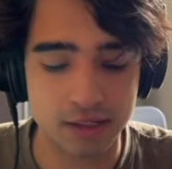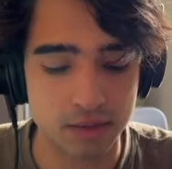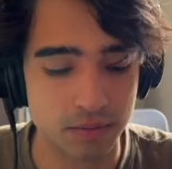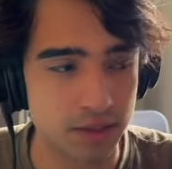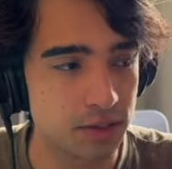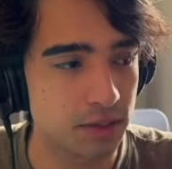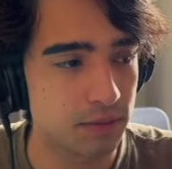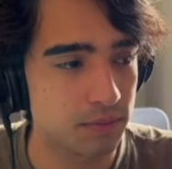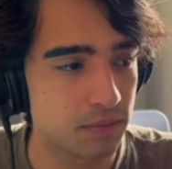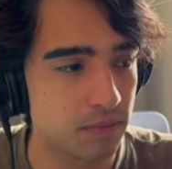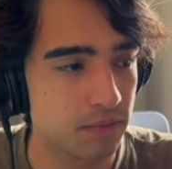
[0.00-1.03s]
splitter
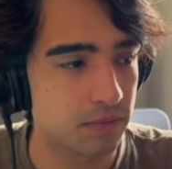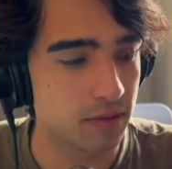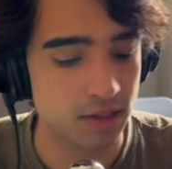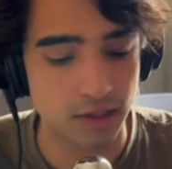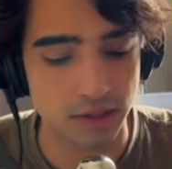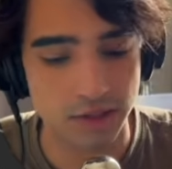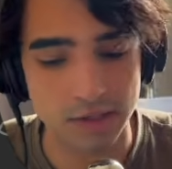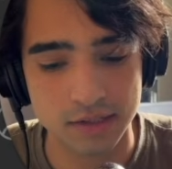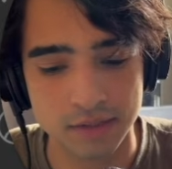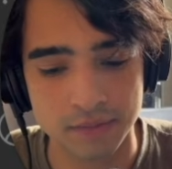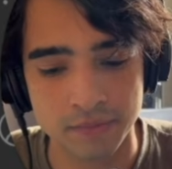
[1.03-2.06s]
like
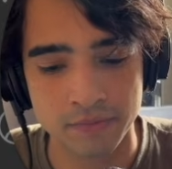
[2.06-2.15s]
this.